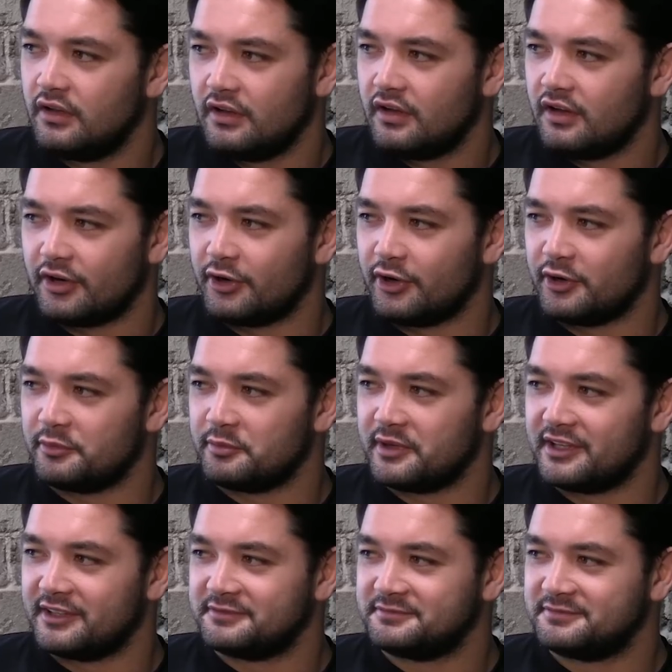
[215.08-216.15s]
I don't know,
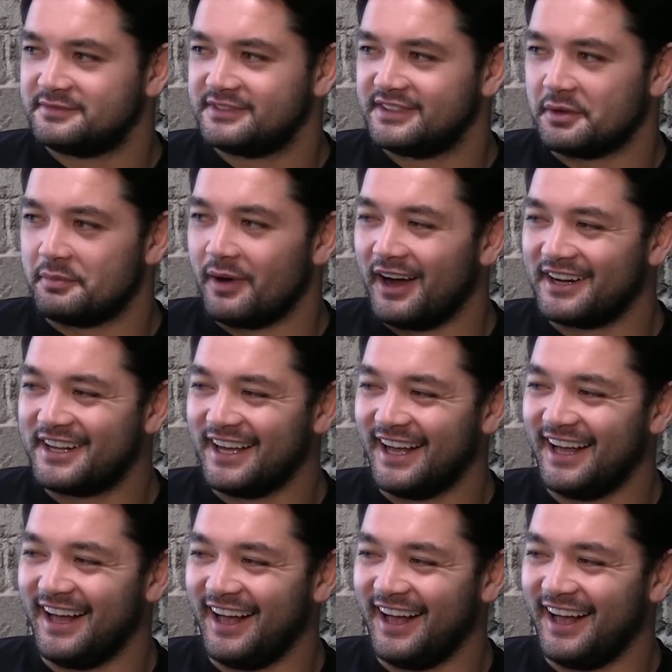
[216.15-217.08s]
man. The bunker.